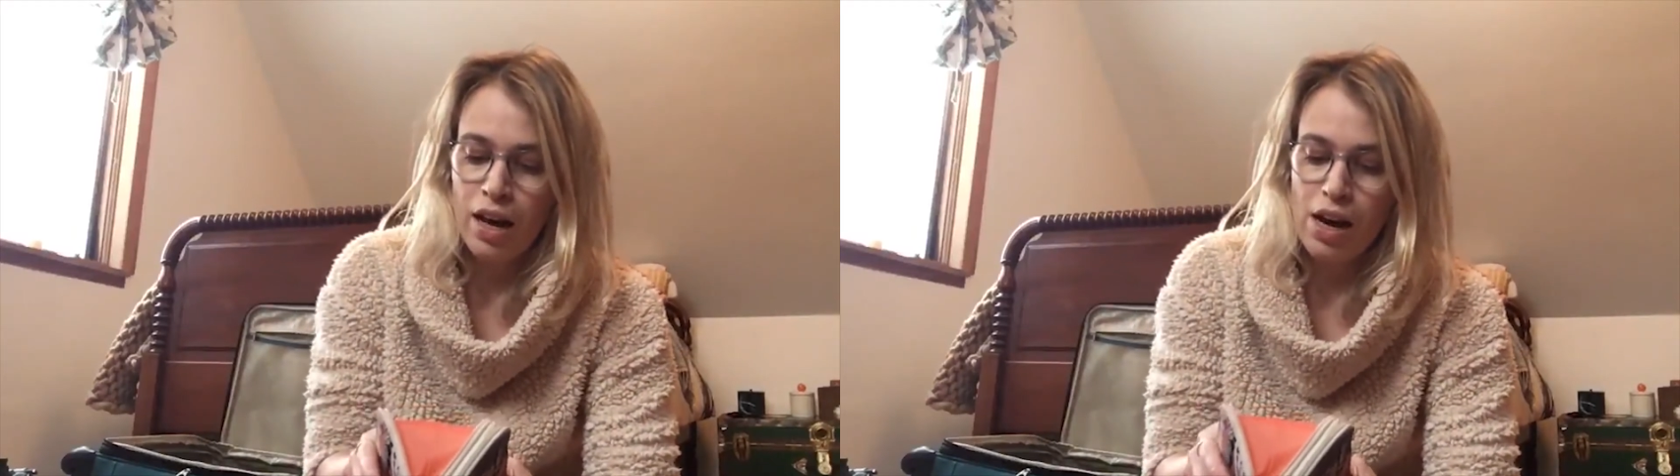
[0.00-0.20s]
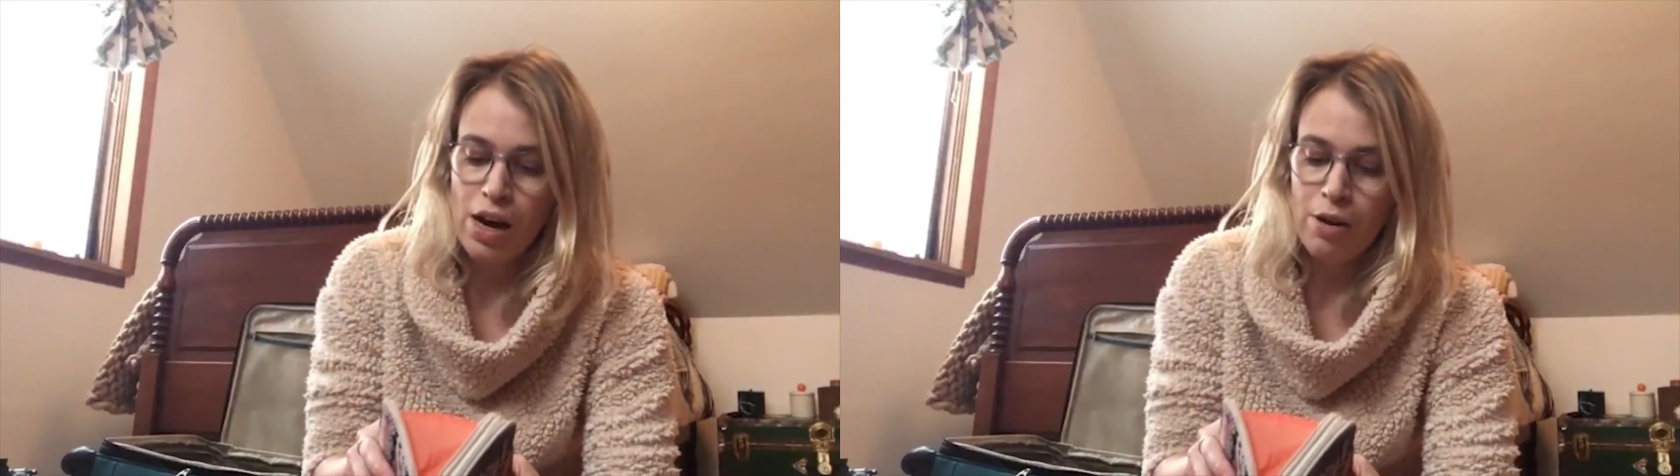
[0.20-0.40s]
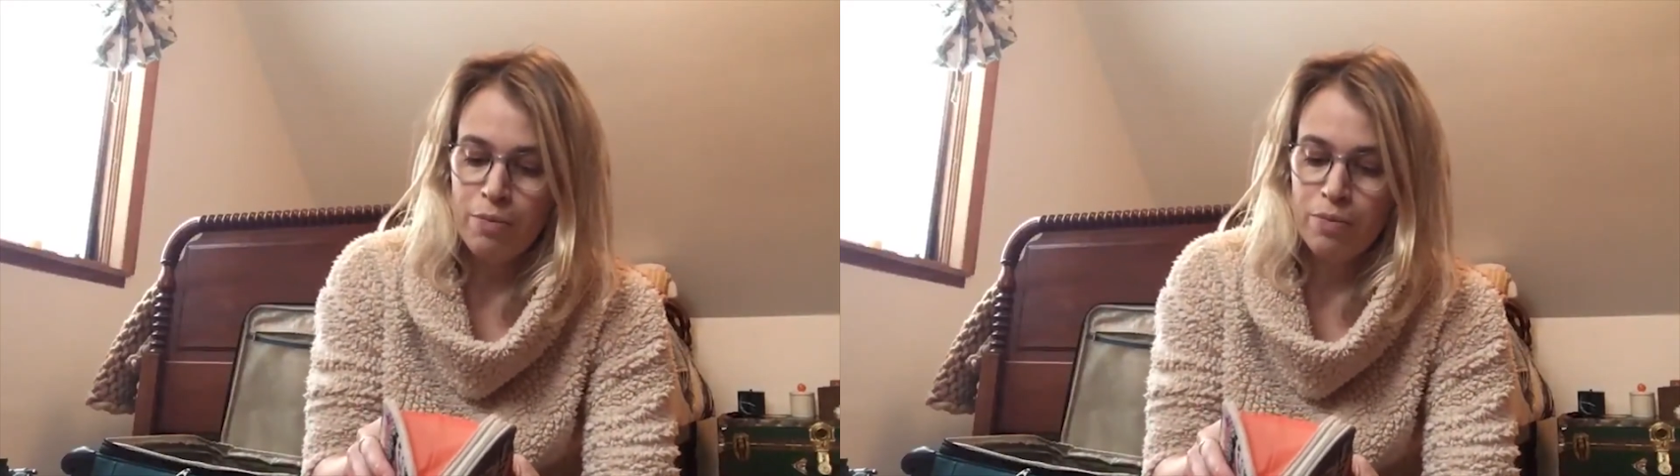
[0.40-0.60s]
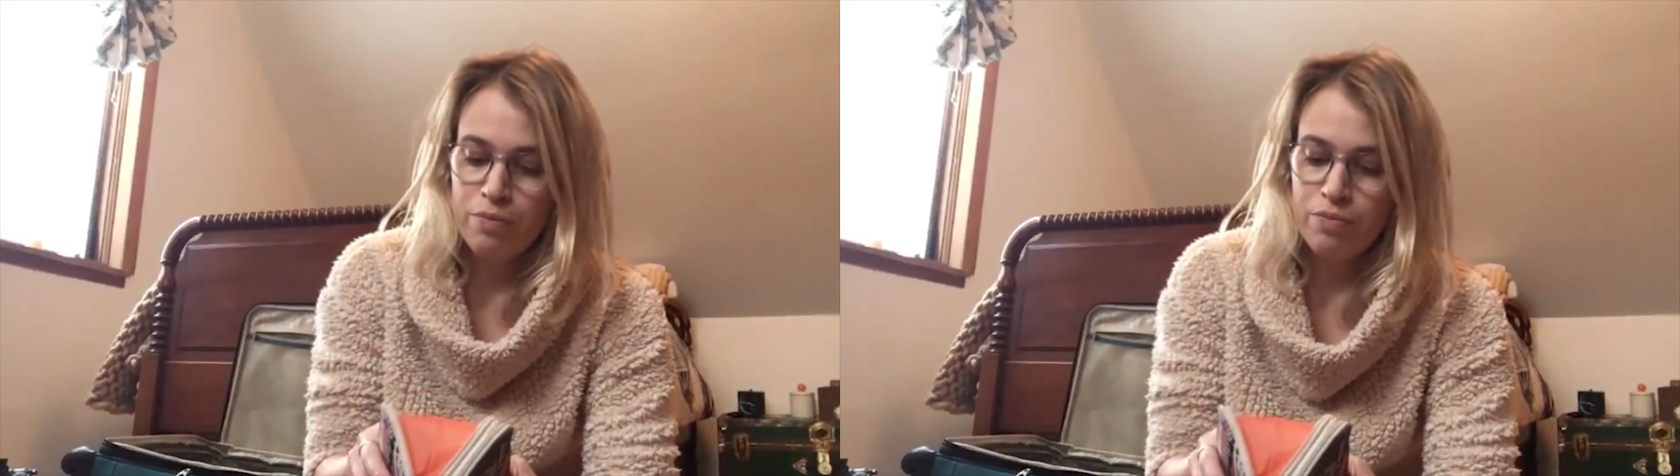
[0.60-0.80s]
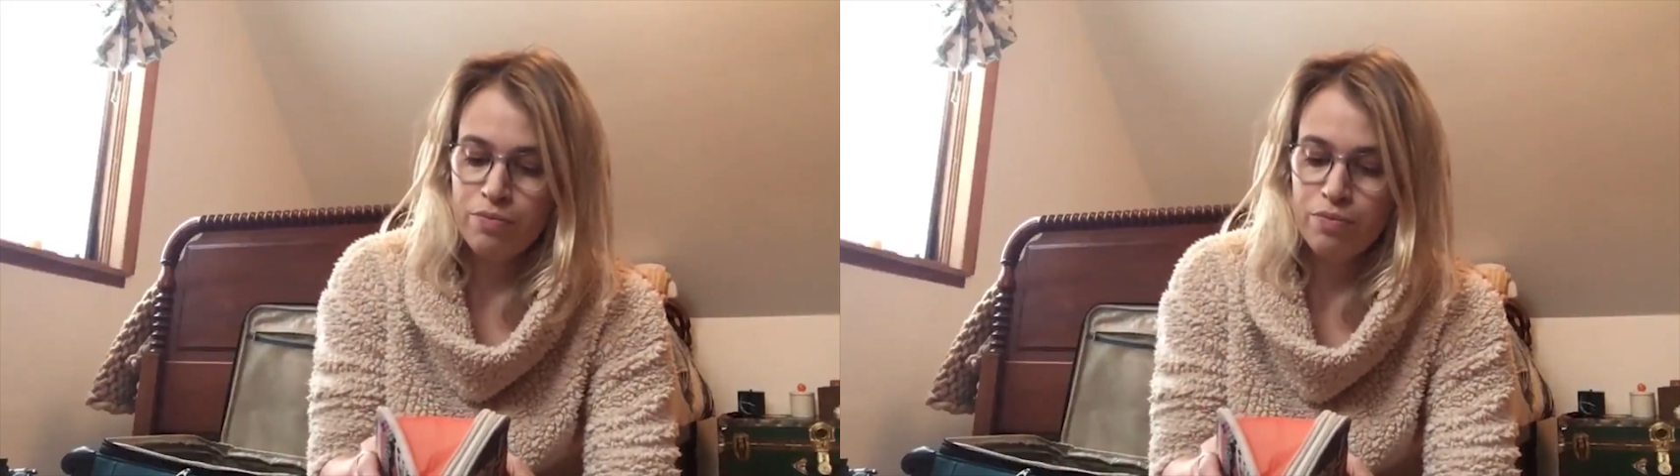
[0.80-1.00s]

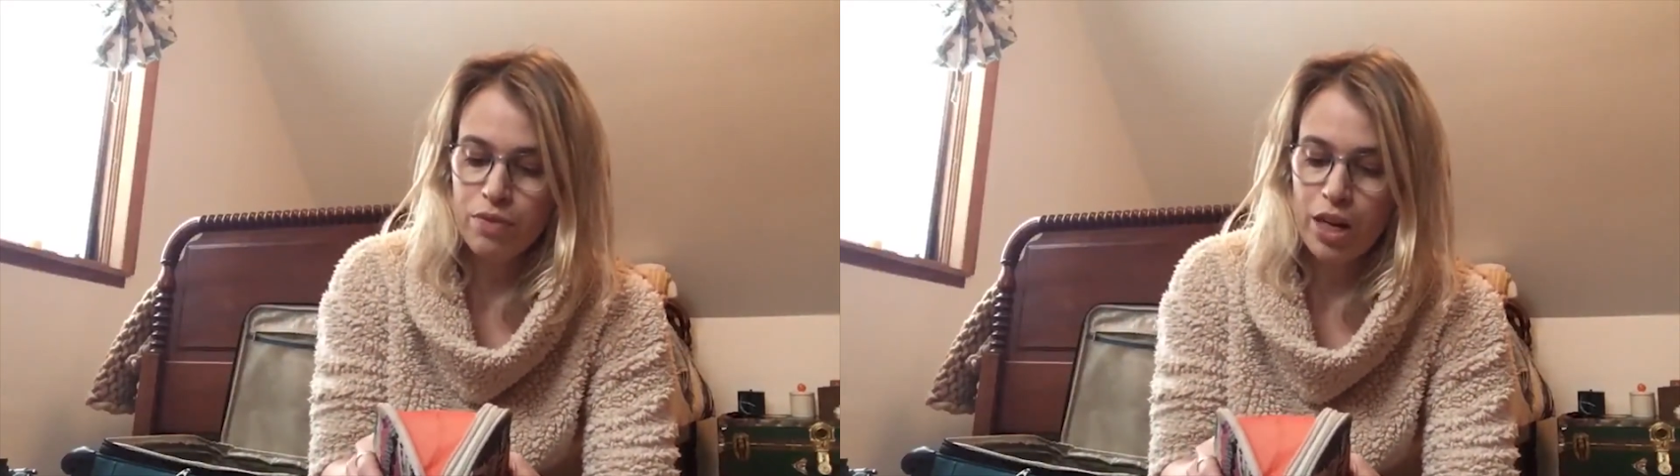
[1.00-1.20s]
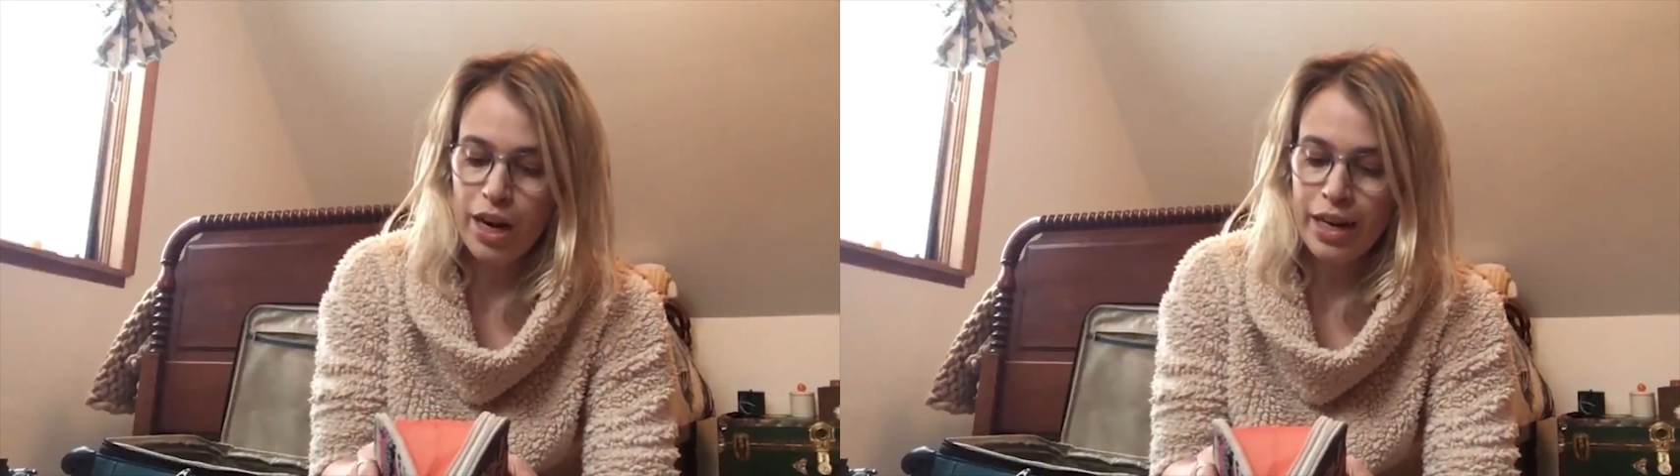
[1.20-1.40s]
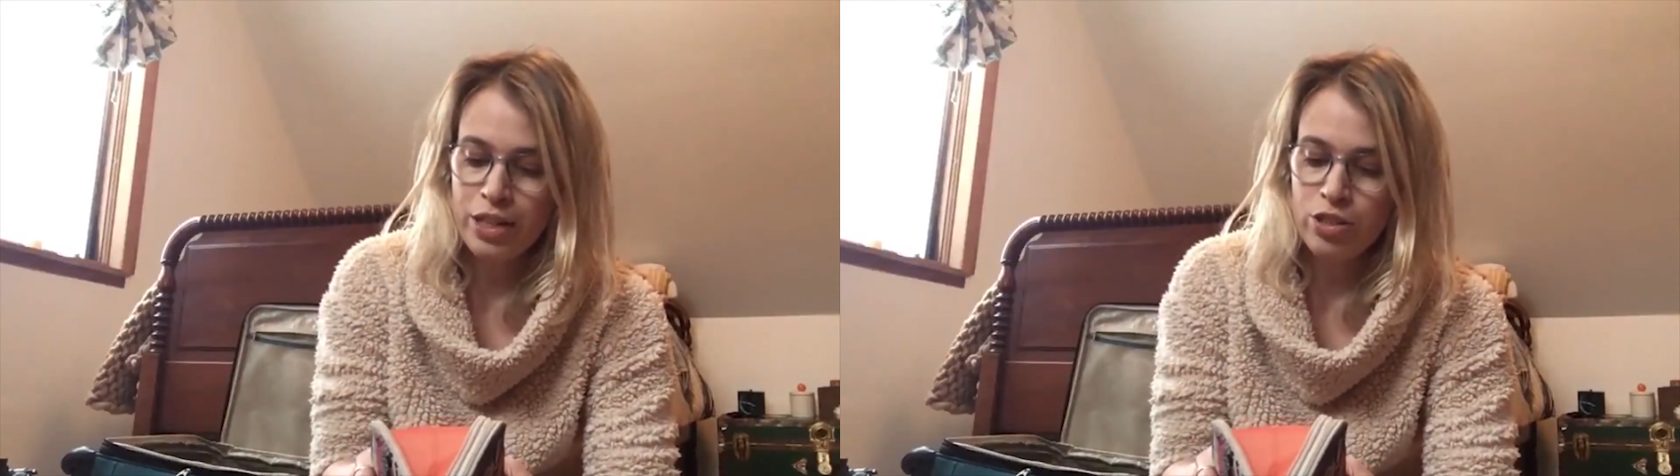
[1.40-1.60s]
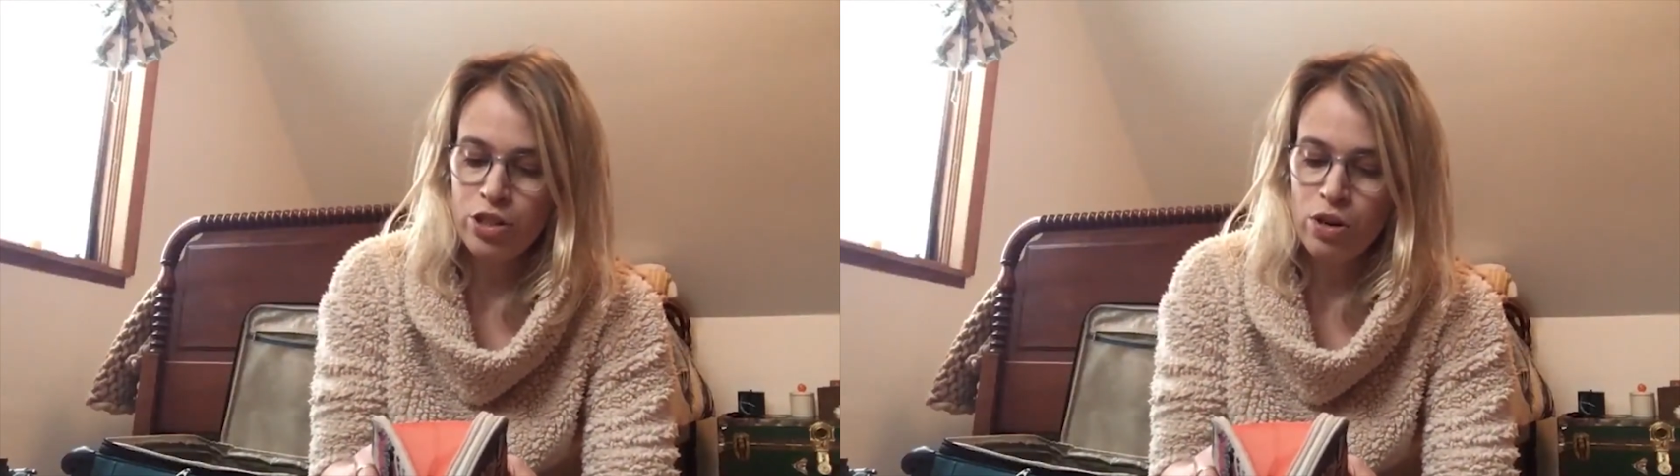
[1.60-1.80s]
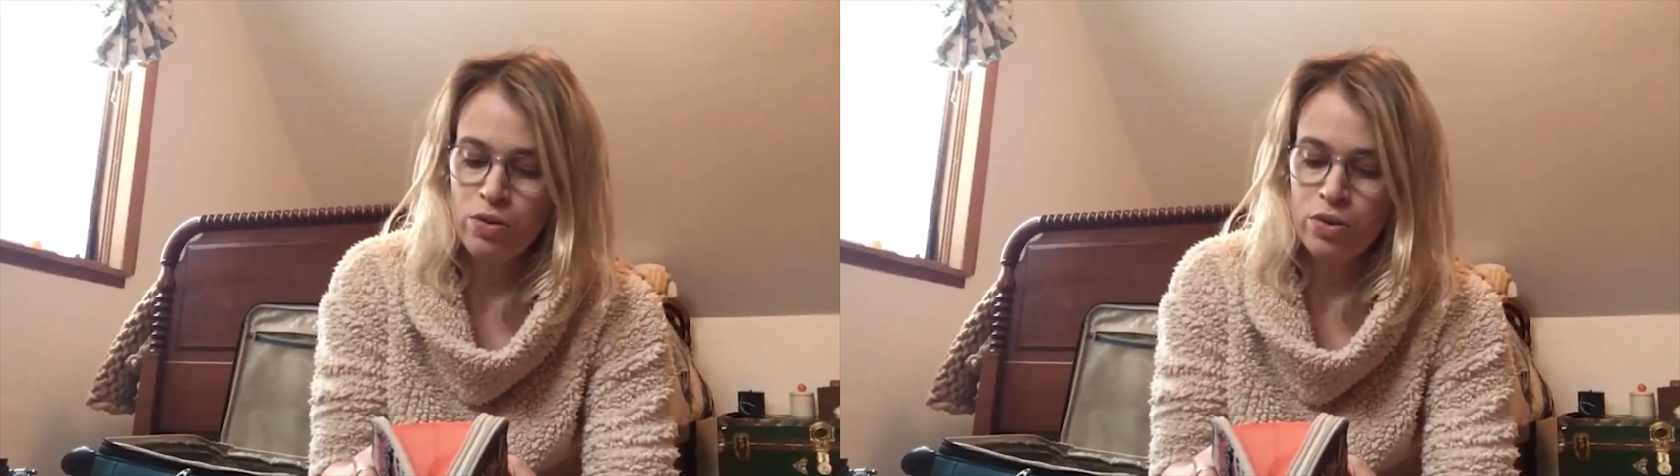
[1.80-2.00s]
I
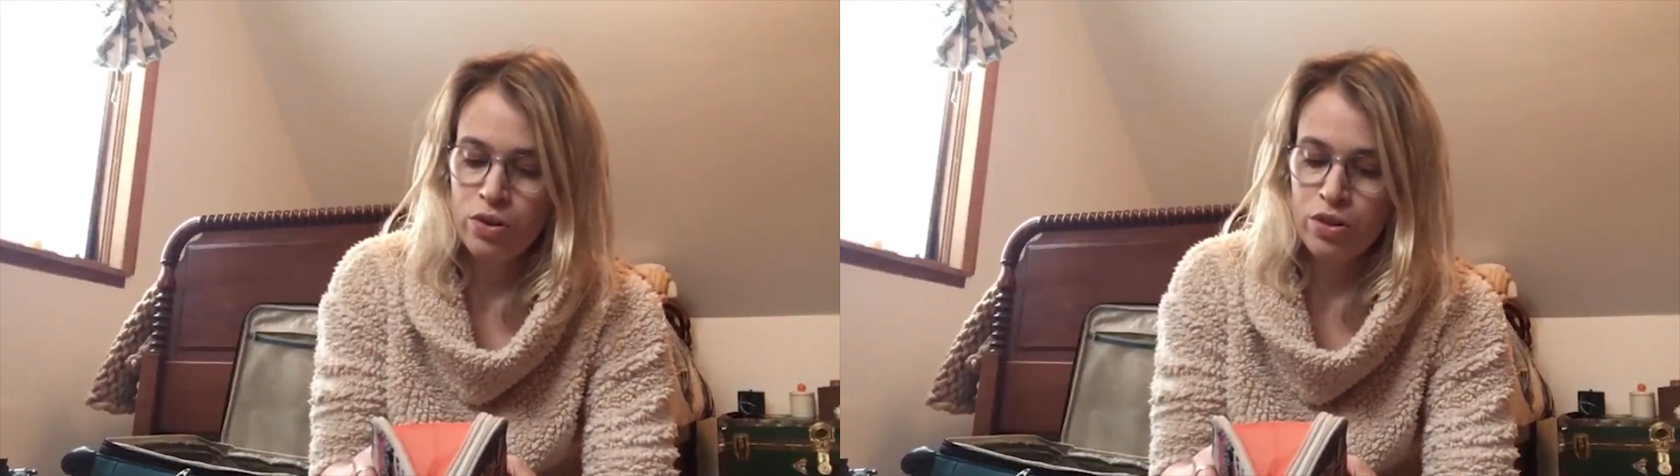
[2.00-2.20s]
don't